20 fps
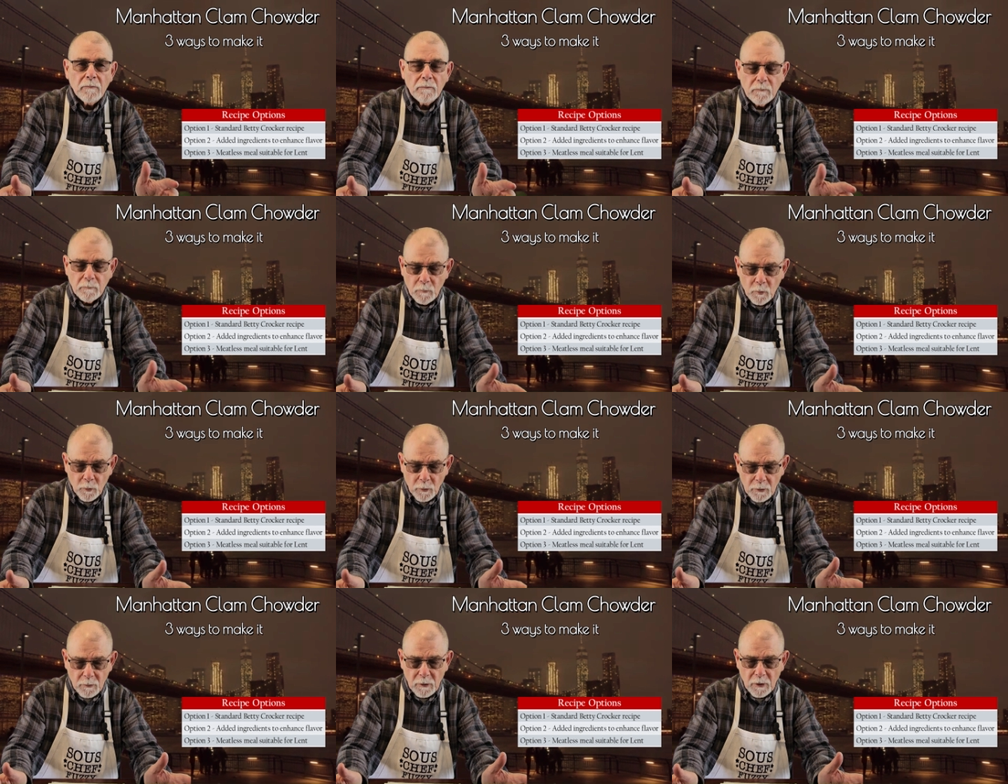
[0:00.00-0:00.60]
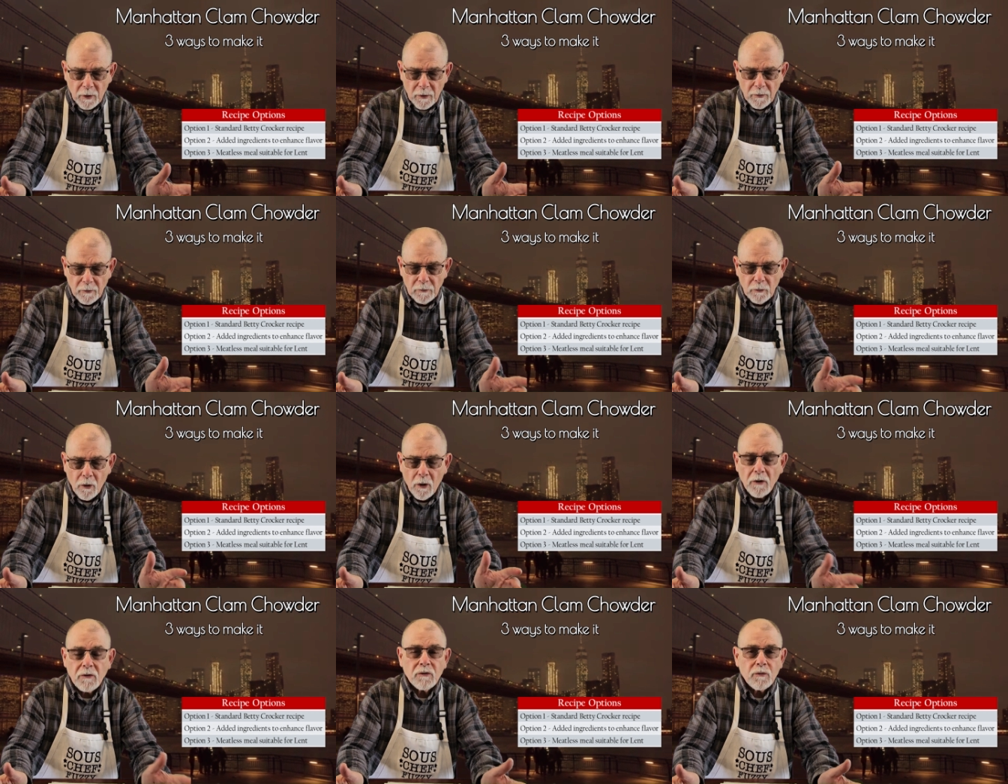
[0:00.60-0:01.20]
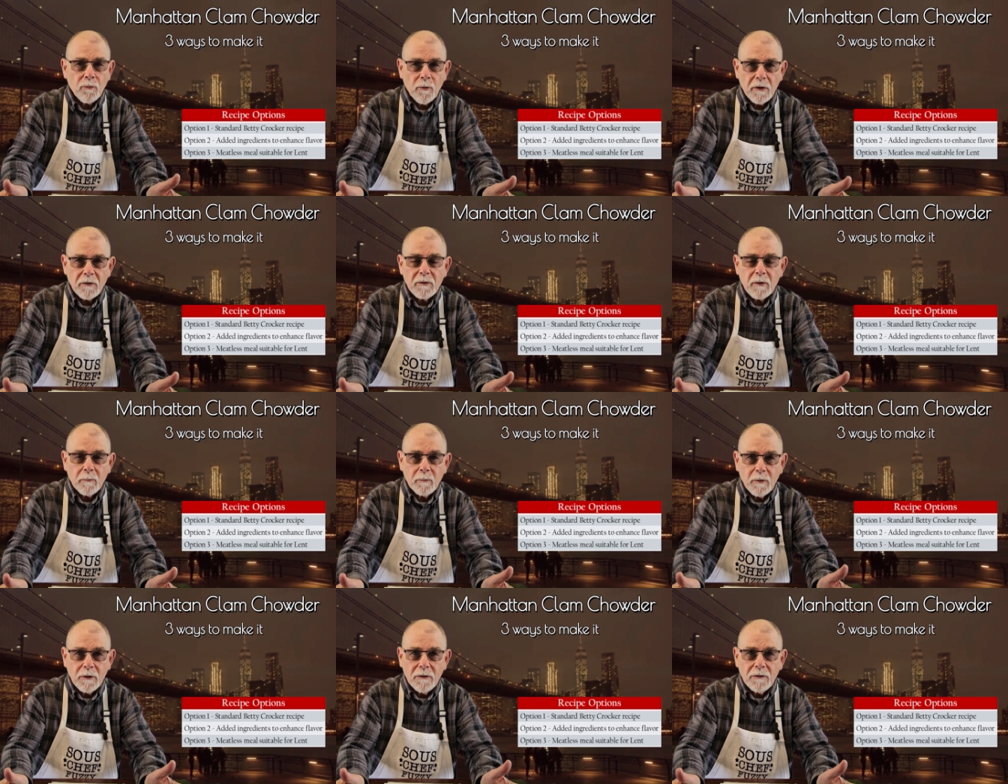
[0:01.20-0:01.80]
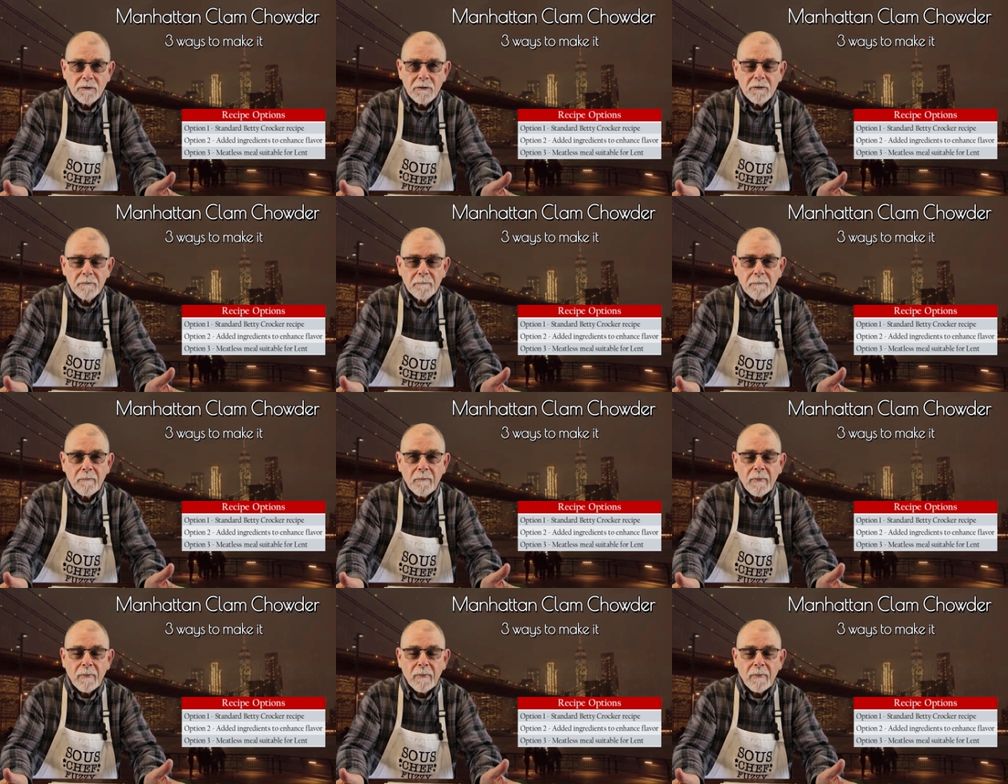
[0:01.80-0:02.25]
book, Lost Recipes.